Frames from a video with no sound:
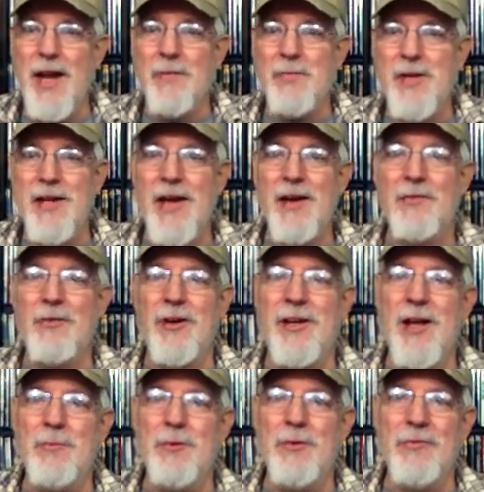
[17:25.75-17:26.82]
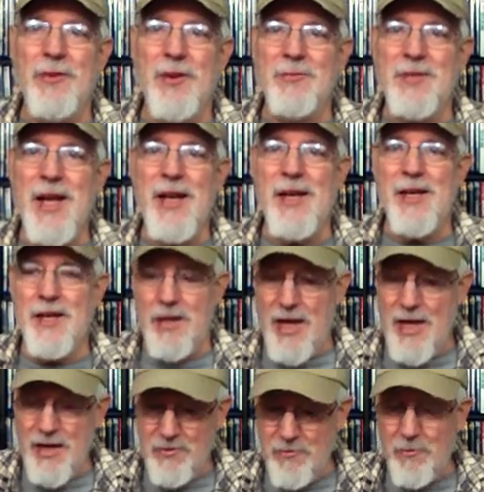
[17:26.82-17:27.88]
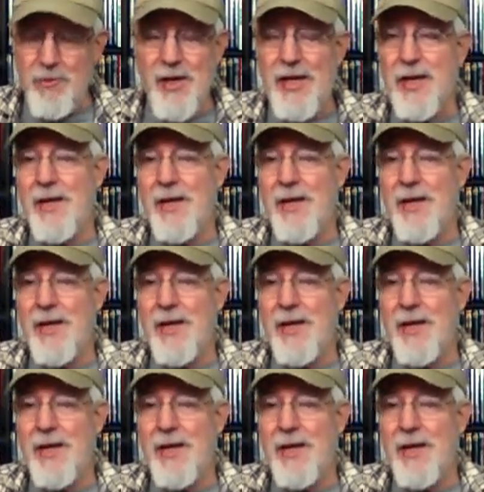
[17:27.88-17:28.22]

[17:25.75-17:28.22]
I've been there for a couple films. I, I really,